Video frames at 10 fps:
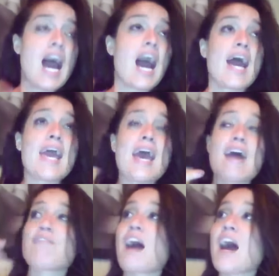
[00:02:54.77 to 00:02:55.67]
I
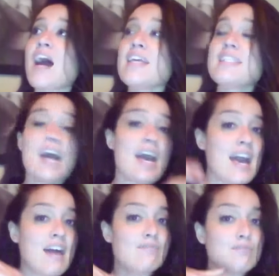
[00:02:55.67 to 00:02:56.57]
have highs, I
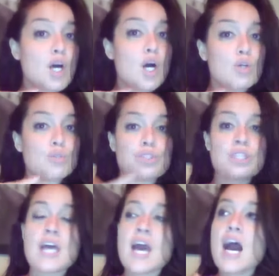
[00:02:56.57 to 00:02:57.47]
have lows.